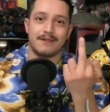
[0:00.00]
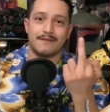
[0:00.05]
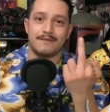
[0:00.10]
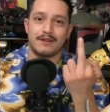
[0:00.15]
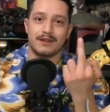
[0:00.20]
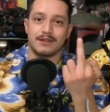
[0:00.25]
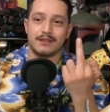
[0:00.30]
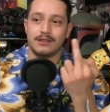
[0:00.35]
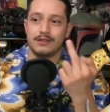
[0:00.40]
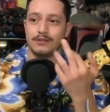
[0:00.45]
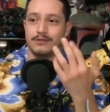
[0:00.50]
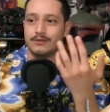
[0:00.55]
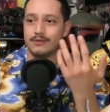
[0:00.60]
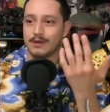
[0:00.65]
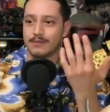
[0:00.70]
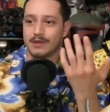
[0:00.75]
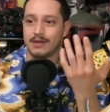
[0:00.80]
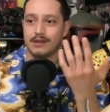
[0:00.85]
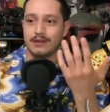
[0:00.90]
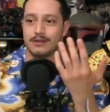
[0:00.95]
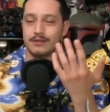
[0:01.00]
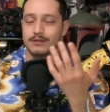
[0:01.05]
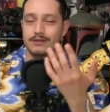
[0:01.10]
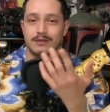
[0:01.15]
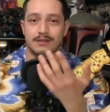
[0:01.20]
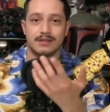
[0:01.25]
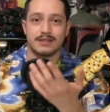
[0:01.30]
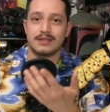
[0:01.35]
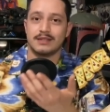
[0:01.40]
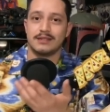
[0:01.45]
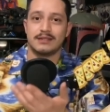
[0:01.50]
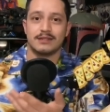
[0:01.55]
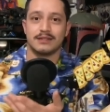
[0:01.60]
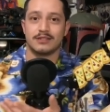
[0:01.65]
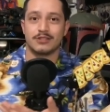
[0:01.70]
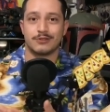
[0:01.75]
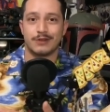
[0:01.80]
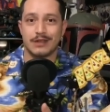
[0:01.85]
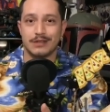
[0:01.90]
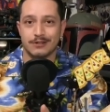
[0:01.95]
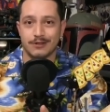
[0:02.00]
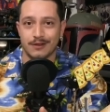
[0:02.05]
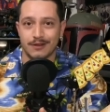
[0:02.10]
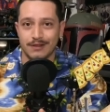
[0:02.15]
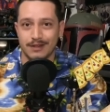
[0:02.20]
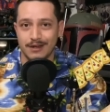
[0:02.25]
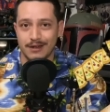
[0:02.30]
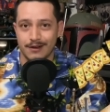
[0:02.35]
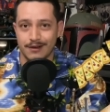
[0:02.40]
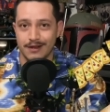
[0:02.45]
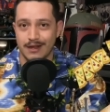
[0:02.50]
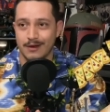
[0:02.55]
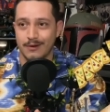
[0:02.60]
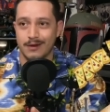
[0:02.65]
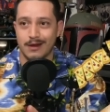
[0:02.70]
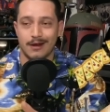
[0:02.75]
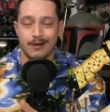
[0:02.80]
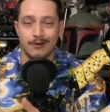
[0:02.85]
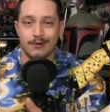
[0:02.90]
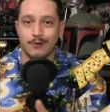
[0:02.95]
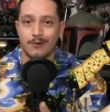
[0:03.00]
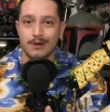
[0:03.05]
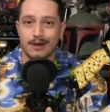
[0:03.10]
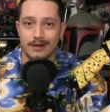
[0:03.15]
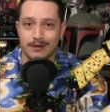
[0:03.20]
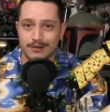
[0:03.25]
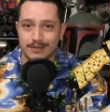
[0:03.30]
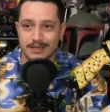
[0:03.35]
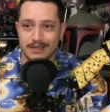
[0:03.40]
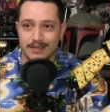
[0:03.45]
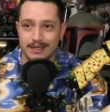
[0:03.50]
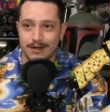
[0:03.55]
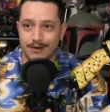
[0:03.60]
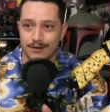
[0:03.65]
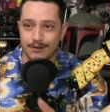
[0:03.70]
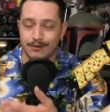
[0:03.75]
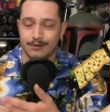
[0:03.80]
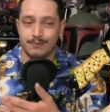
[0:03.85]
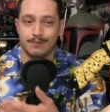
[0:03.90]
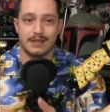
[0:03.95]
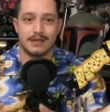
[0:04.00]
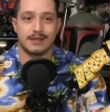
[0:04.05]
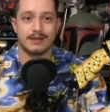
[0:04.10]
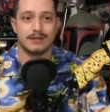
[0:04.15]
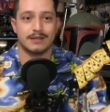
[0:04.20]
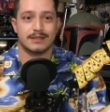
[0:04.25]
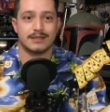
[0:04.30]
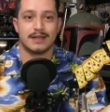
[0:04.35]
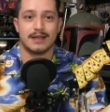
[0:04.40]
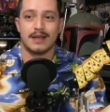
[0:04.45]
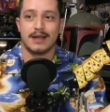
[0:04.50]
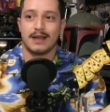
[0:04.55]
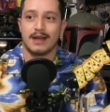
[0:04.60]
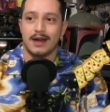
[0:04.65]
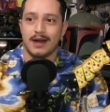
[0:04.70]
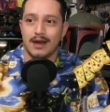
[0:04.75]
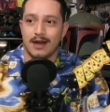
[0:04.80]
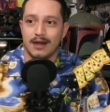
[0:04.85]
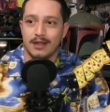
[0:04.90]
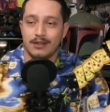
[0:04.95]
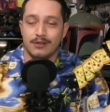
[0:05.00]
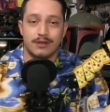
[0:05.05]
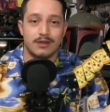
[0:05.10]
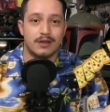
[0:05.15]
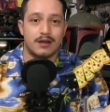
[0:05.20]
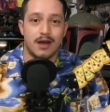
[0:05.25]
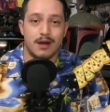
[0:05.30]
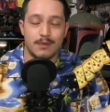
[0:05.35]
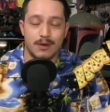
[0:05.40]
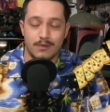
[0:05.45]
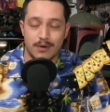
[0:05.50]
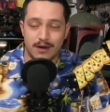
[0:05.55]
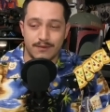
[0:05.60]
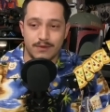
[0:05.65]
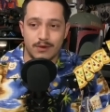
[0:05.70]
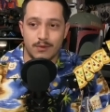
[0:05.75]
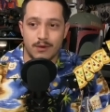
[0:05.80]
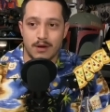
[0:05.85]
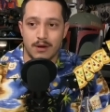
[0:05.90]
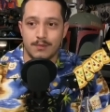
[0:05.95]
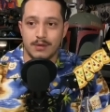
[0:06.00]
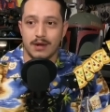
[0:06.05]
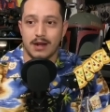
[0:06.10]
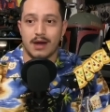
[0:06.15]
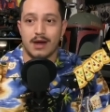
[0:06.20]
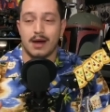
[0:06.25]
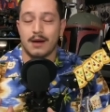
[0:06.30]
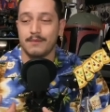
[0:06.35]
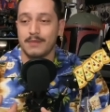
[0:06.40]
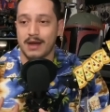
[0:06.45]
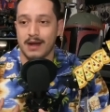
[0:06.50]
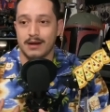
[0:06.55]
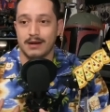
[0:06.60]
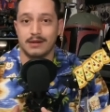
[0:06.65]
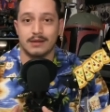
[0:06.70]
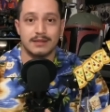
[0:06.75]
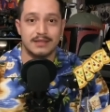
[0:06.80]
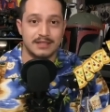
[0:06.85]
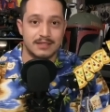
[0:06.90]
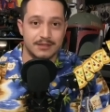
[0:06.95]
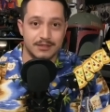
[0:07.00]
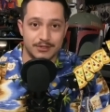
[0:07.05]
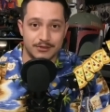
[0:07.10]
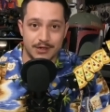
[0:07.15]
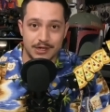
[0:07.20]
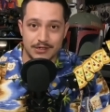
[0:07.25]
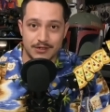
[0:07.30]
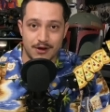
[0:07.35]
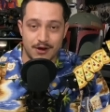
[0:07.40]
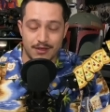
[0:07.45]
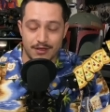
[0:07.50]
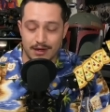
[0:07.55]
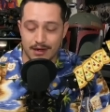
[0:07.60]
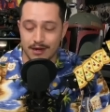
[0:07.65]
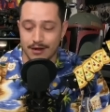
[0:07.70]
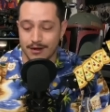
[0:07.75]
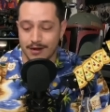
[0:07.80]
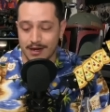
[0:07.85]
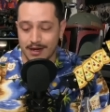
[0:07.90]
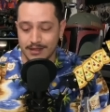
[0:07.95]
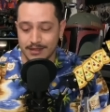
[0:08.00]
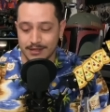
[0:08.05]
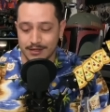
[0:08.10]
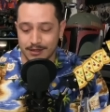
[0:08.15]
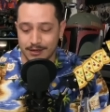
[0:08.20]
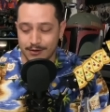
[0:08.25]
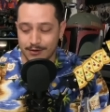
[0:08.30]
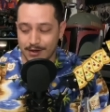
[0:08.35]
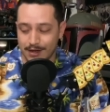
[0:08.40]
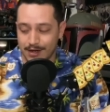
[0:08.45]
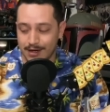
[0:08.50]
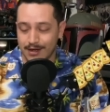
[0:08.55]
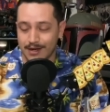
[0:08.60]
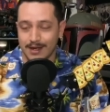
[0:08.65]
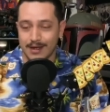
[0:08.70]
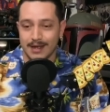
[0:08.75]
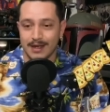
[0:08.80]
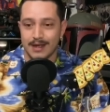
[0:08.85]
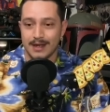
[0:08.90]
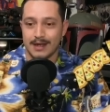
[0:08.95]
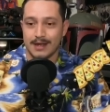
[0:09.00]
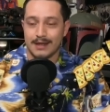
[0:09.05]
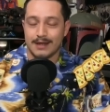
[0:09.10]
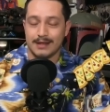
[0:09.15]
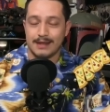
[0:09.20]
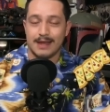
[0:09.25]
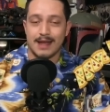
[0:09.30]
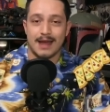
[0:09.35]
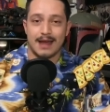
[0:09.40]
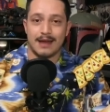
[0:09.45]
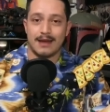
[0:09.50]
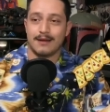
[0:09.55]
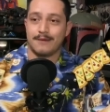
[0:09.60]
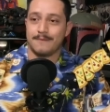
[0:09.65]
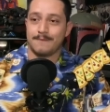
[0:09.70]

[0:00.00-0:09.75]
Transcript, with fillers: fuck you. I mean, you're listening to a stranger on the internet. I don't know what else to tell you because uh, you can comment whatever you want, but I'm not going to listen to a stranger on the internet. So, uh, yeah,